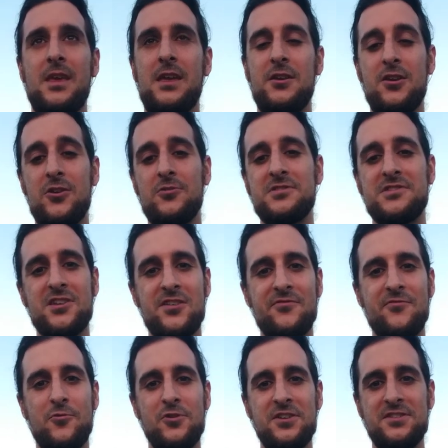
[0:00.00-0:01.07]
And no, it's not
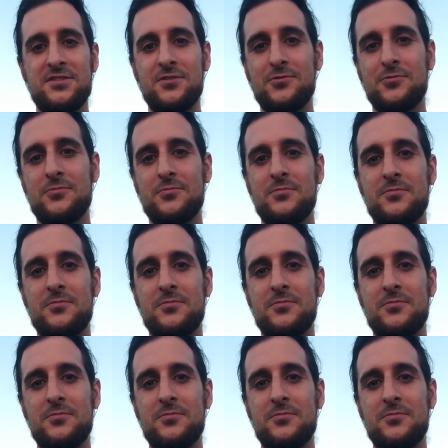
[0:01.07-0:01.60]
42.